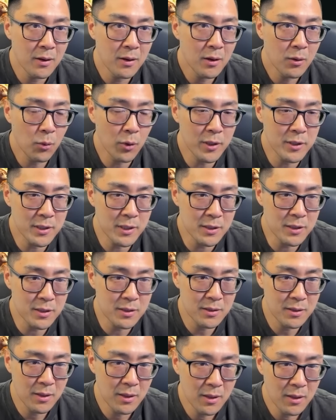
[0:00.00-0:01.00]
What is
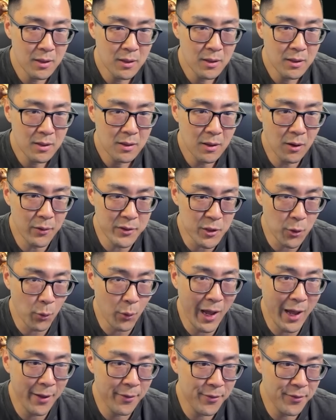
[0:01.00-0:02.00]
this? Oh, it's a
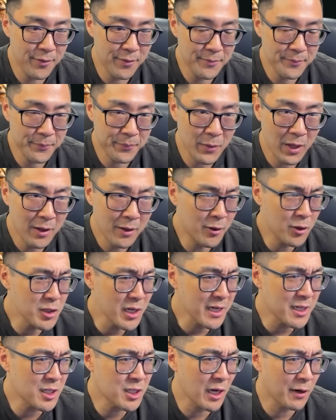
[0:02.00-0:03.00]
Wrath. There's
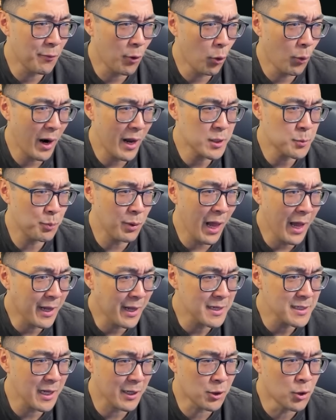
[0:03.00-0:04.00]
like several Wraths. Black
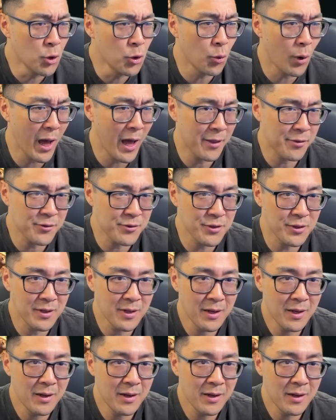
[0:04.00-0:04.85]
has like 2 Wraths.